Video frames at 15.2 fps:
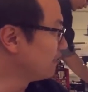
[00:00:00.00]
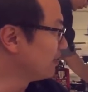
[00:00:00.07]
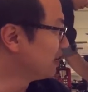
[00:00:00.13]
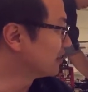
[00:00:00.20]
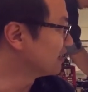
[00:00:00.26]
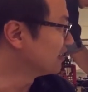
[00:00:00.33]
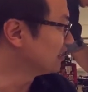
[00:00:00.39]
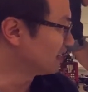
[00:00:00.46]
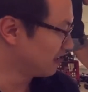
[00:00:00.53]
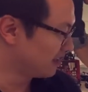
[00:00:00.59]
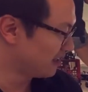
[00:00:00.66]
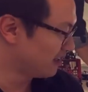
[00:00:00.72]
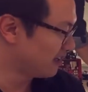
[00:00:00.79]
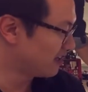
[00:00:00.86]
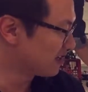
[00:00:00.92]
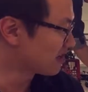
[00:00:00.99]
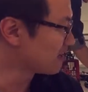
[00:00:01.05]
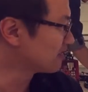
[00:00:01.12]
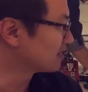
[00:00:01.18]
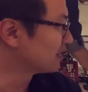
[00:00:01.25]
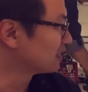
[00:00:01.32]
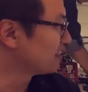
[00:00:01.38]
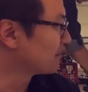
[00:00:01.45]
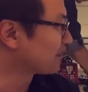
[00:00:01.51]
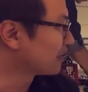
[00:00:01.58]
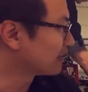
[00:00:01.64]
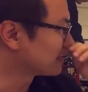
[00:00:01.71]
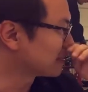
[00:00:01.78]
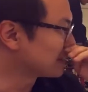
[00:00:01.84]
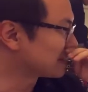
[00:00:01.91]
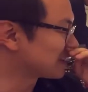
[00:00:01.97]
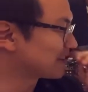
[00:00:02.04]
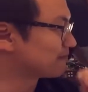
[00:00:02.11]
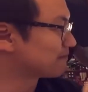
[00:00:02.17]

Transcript: But here's the differences.